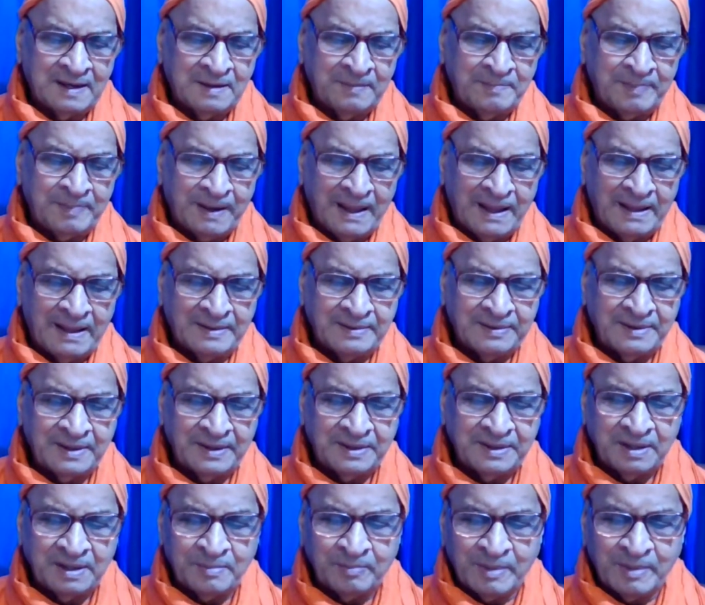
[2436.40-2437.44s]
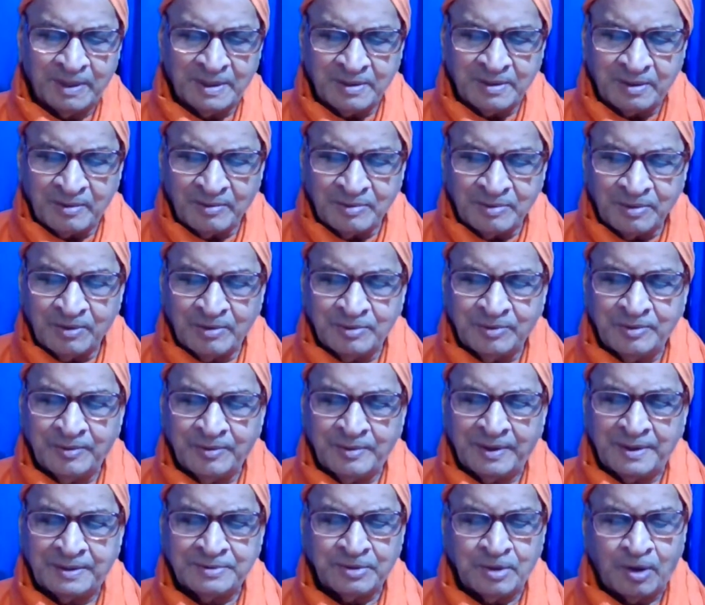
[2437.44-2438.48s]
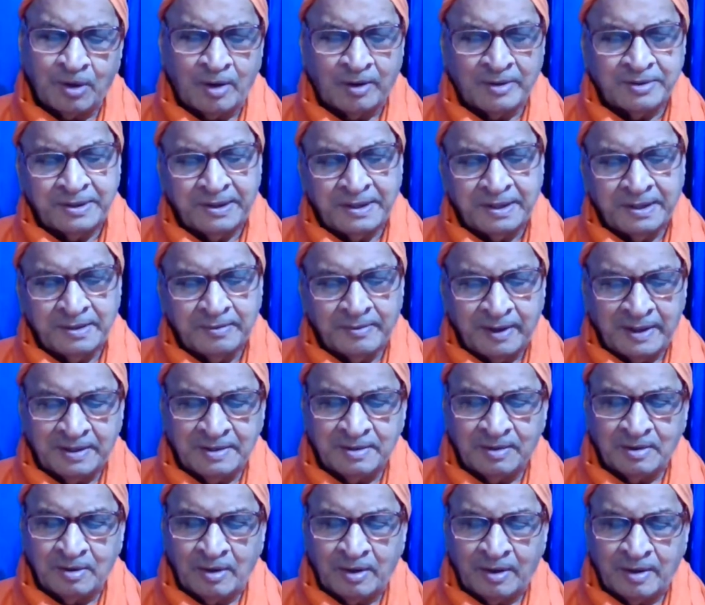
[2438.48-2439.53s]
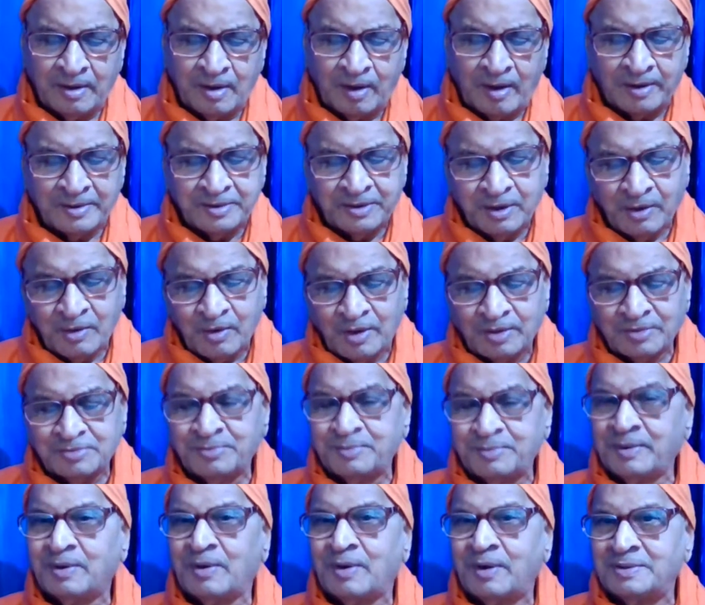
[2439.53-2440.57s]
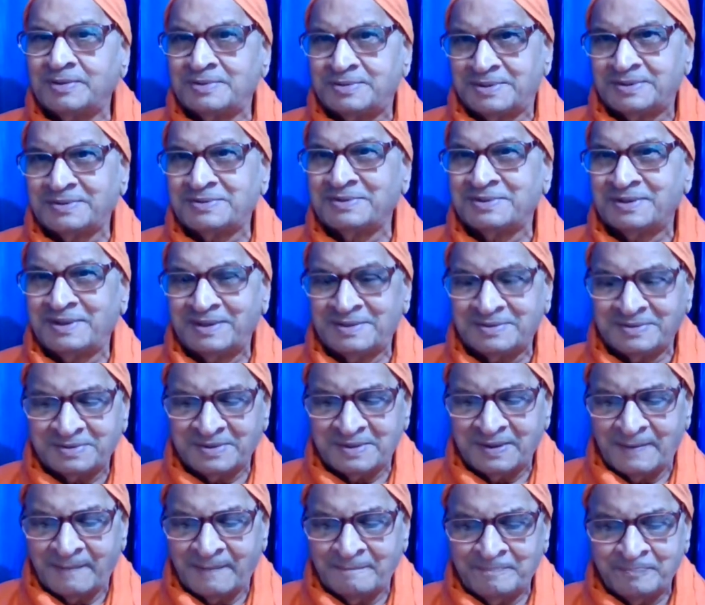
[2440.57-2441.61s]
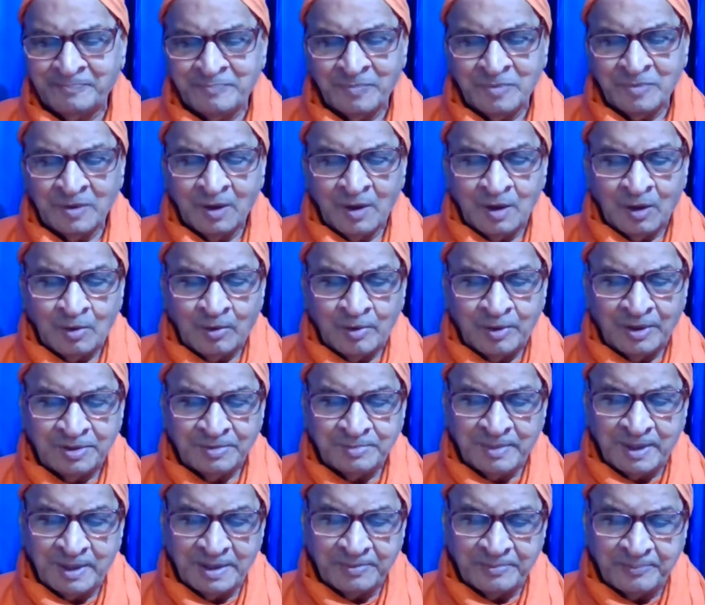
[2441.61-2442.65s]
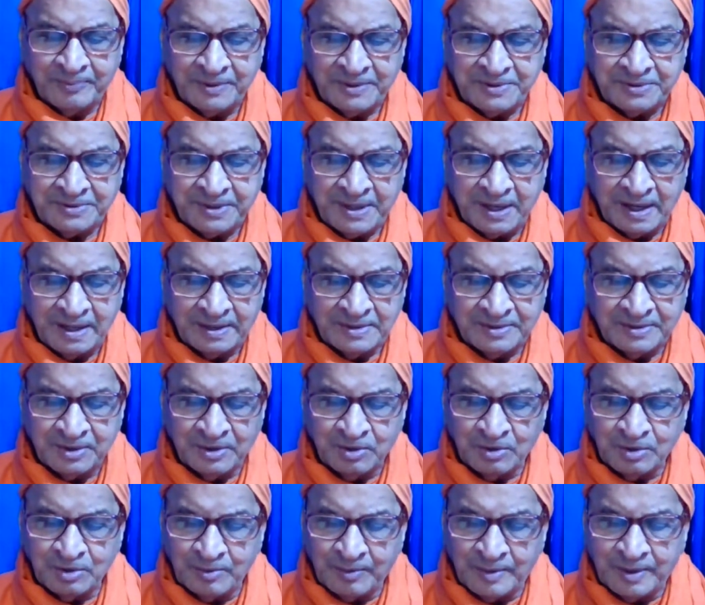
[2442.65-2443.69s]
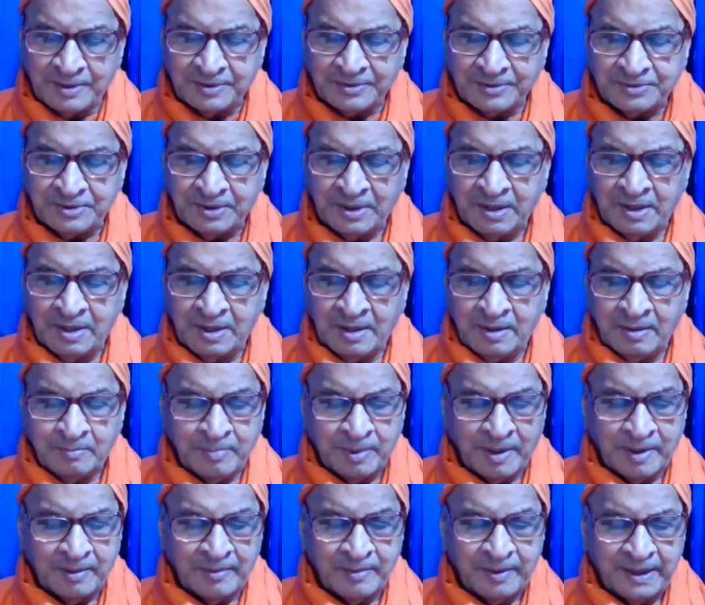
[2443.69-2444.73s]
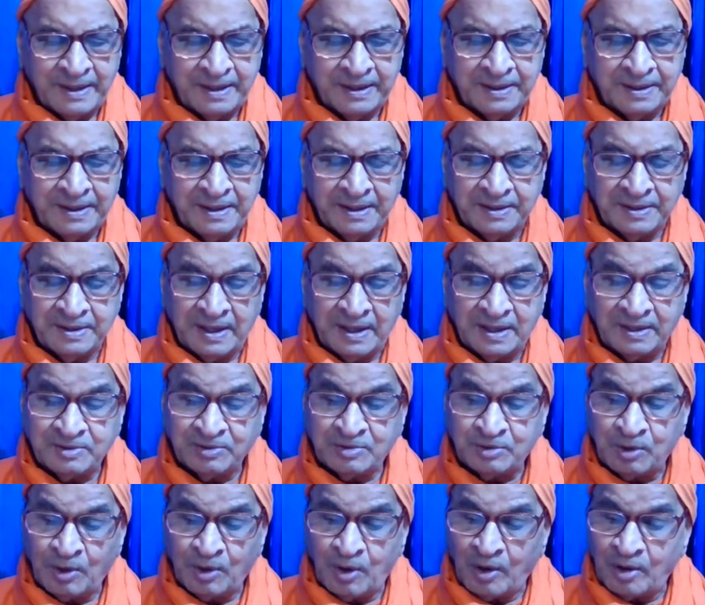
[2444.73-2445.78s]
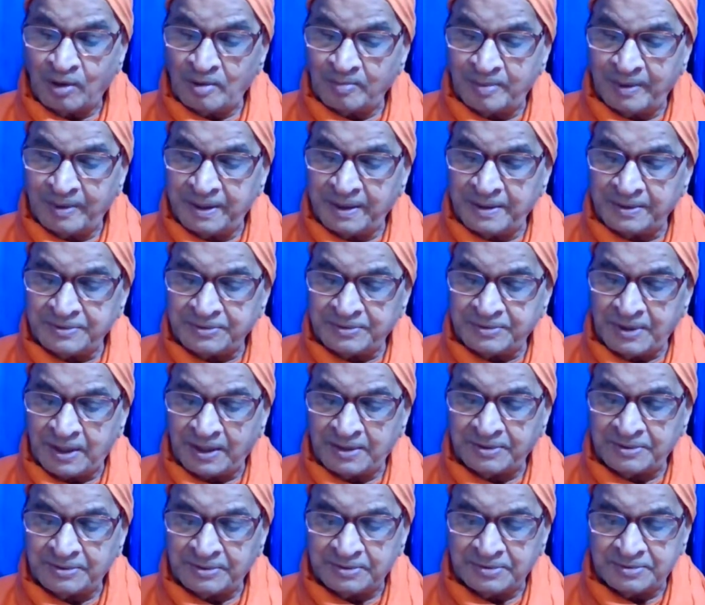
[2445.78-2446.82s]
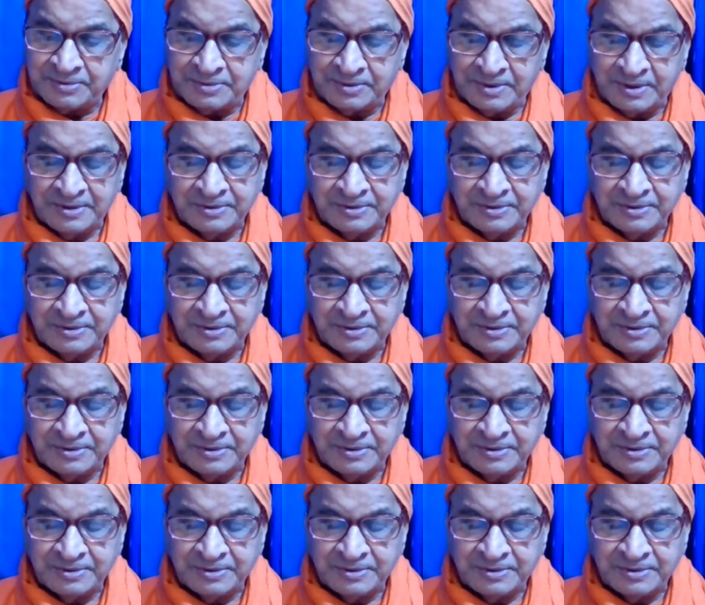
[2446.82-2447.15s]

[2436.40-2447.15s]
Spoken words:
Reply. Then the Mother of the universe or the Divine Lord or the cosmic consciousness who is manifested as the universe, pervading in and through all beings, saint